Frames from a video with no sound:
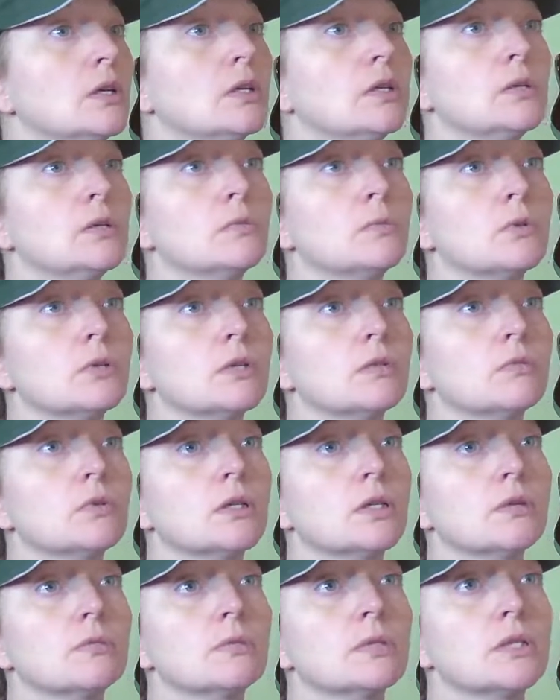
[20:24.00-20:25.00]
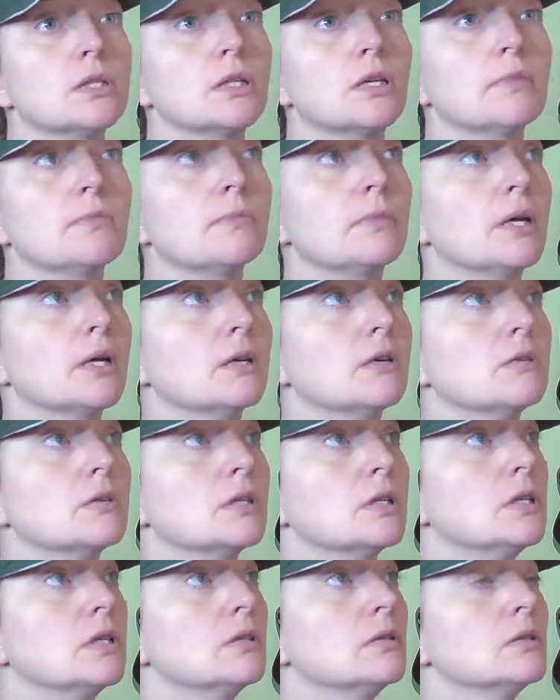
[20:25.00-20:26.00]
you're more than welcome to come back on
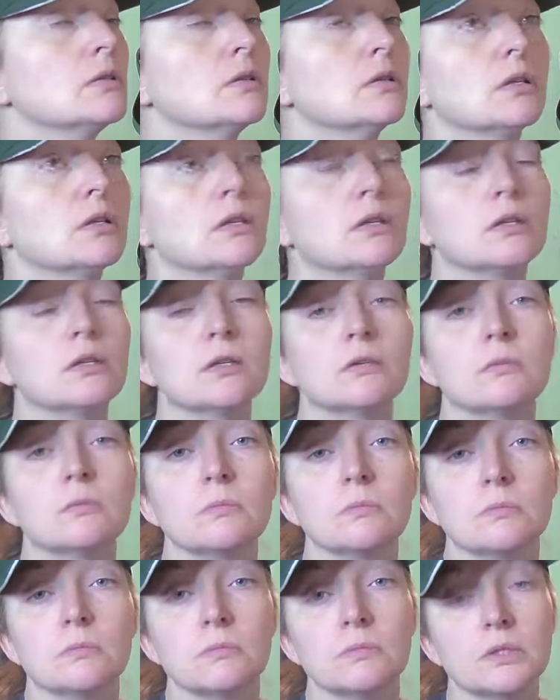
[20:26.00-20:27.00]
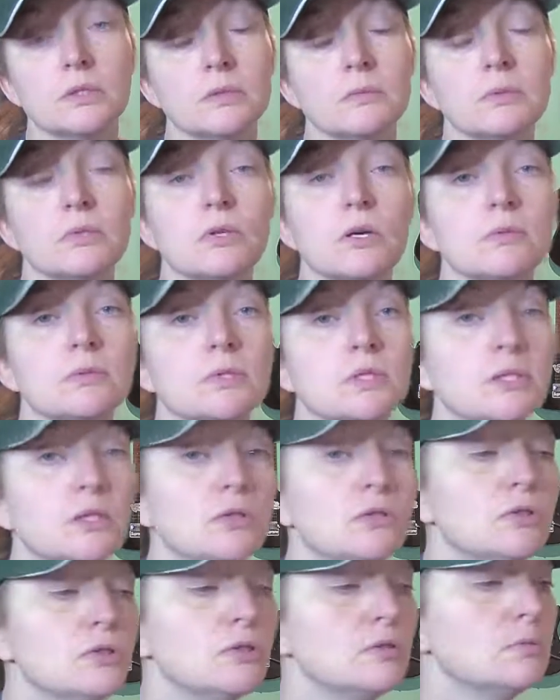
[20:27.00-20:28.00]
here, subscribe to the
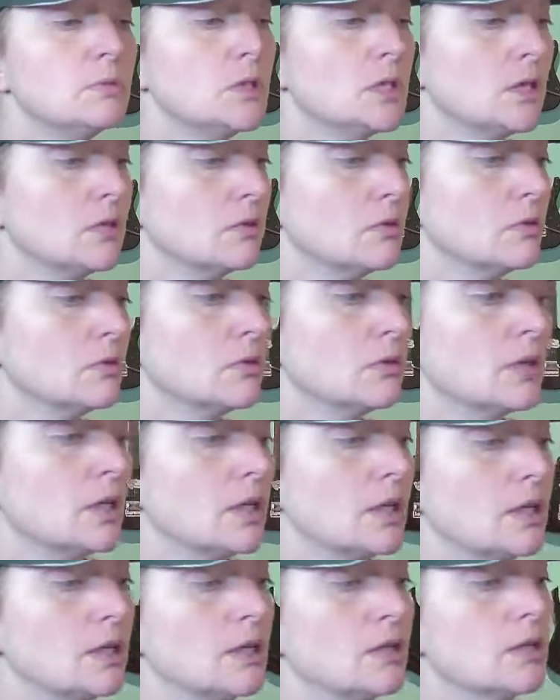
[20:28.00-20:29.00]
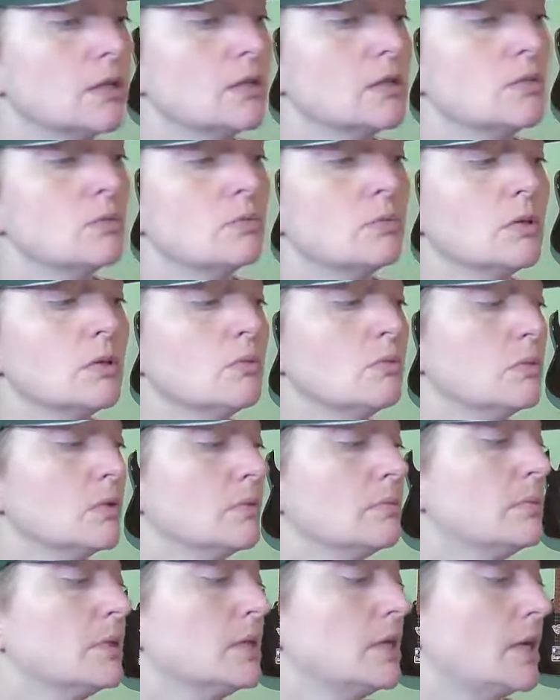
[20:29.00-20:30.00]
YouTube channel, and we will
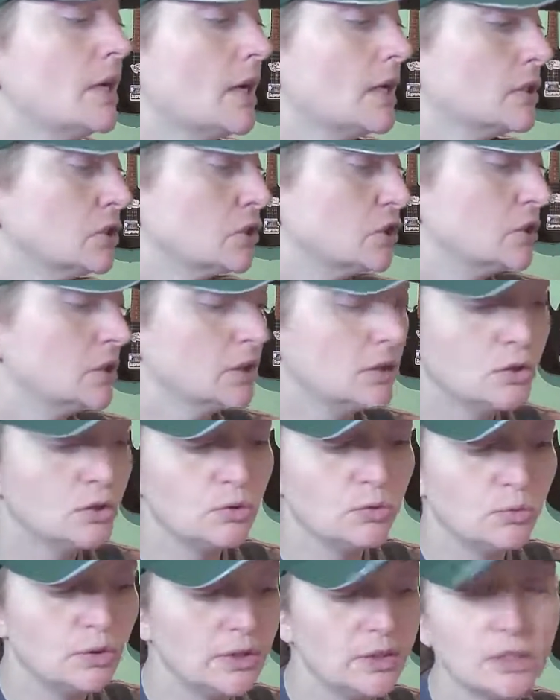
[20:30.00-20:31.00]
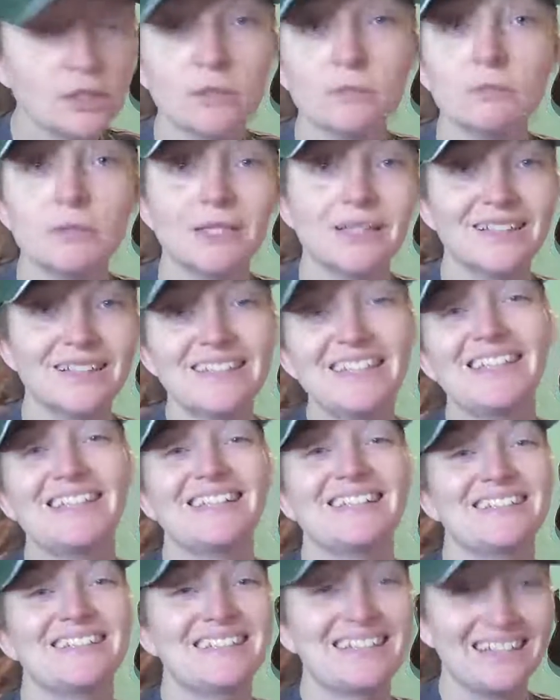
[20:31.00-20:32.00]
be actually doing something
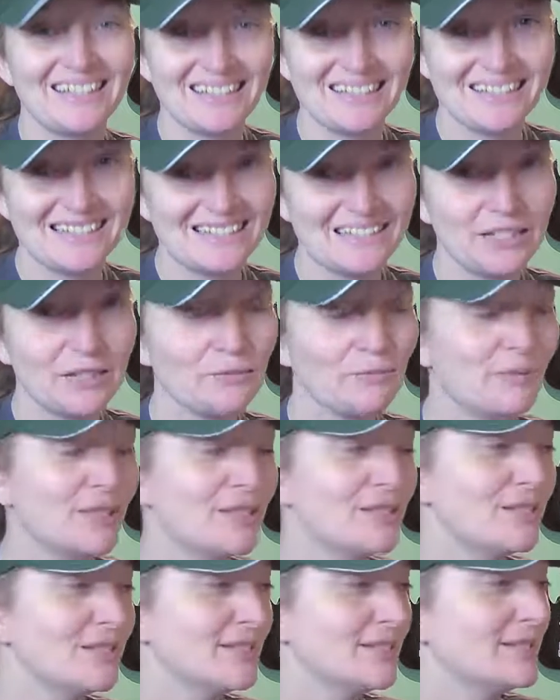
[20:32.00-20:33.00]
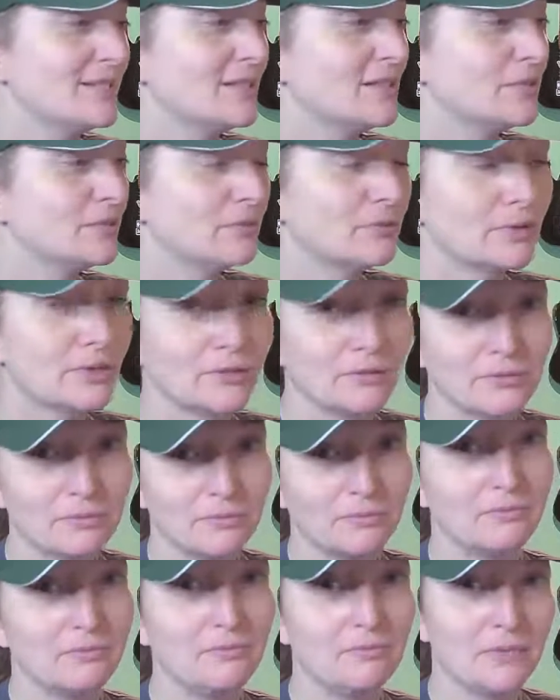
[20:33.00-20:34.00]
instead of me just sitting around
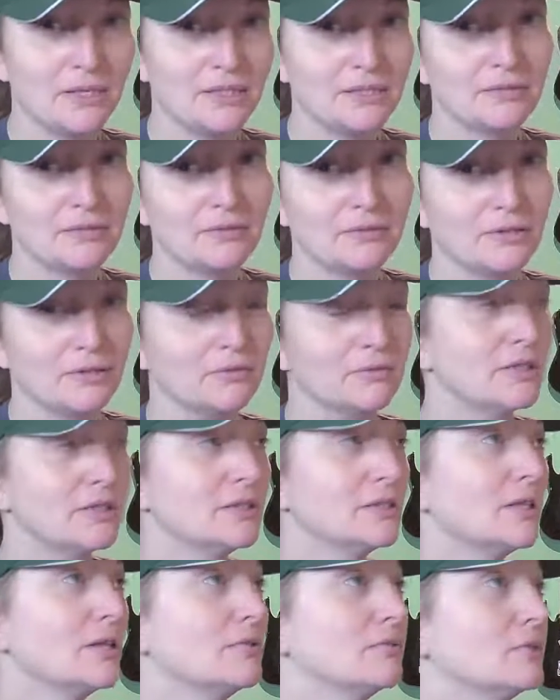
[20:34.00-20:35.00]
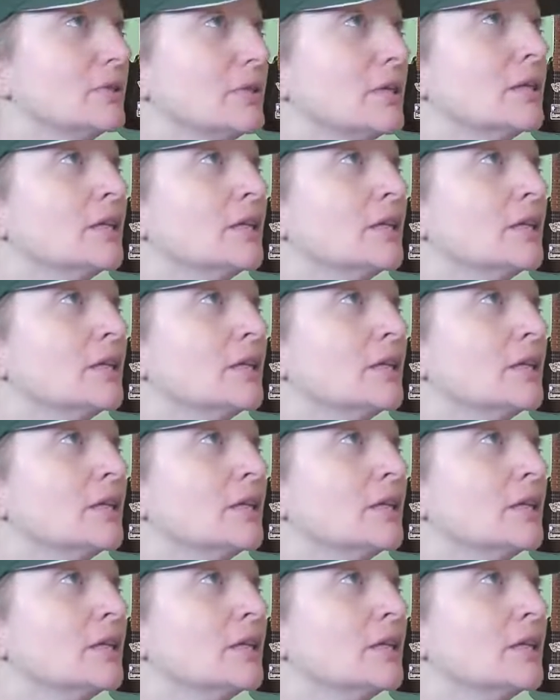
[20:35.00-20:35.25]
messing around with software,